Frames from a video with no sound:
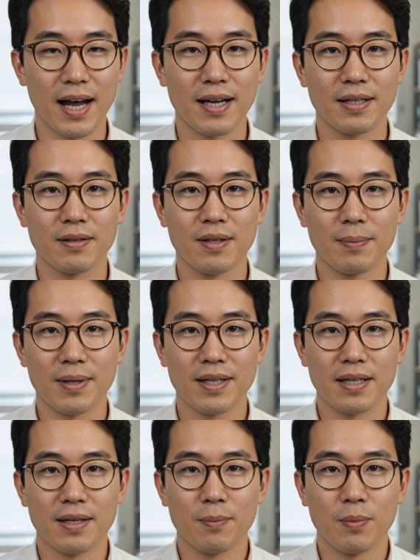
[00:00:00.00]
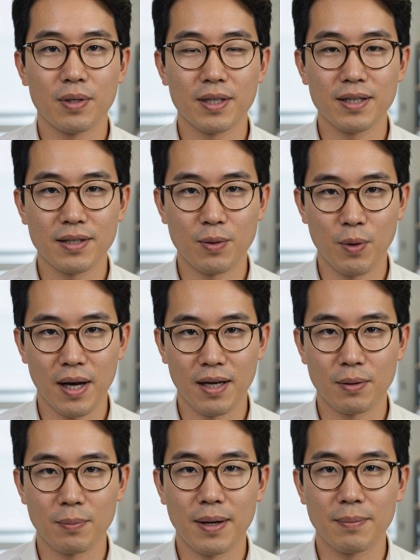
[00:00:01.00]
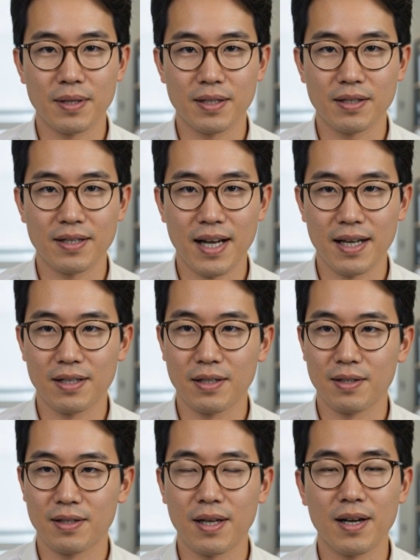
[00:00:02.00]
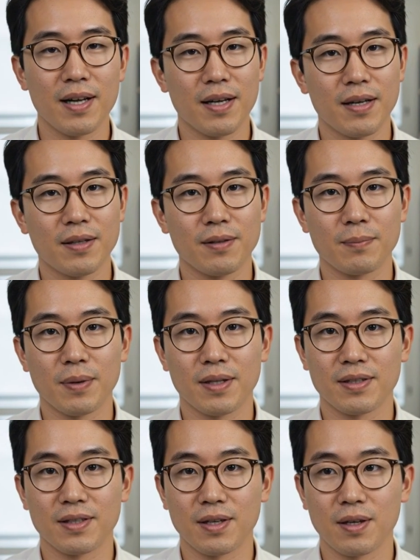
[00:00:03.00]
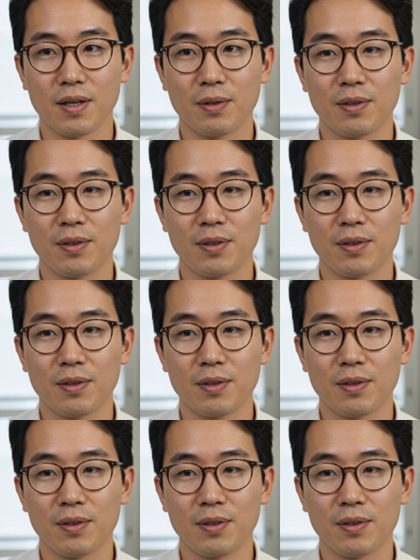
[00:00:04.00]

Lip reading: actively being exploited in the wild by malicious actors. But security